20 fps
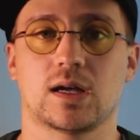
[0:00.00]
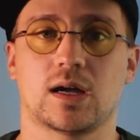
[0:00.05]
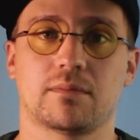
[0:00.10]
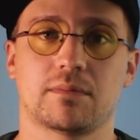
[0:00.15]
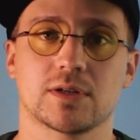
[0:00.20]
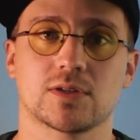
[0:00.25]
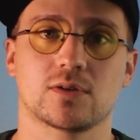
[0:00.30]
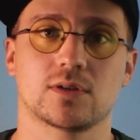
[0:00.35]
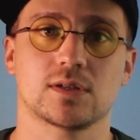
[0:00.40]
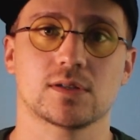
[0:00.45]

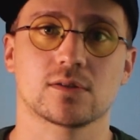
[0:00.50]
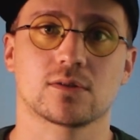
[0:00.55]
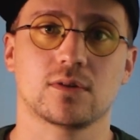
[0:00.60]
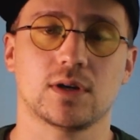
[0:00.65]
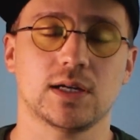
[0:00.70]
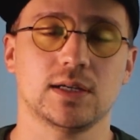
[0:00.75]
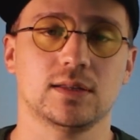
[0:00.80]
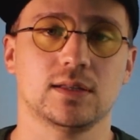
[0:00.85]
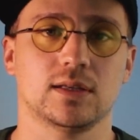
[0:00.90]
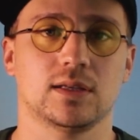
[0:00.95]
Amazon is
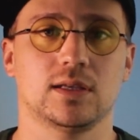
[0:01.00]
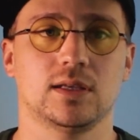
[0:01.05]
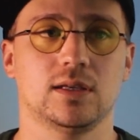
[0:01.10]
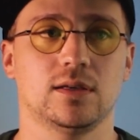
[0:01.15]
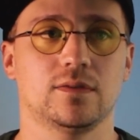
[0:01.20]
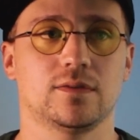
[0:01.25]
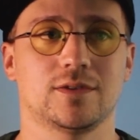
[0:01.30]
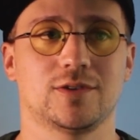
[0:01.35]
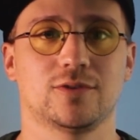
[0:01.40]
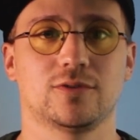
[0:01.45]
great
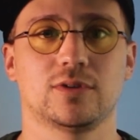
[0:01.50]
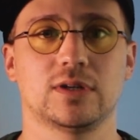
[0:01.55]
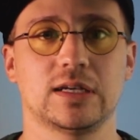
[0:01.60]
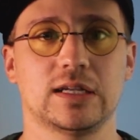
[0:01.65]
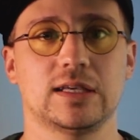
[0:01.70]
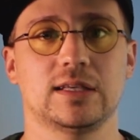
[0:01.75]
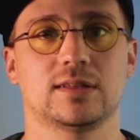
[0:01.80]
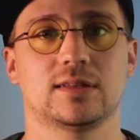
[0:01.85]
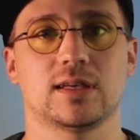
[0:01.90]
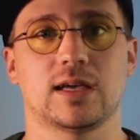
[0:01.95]
if you
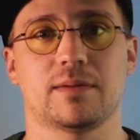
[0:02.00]
need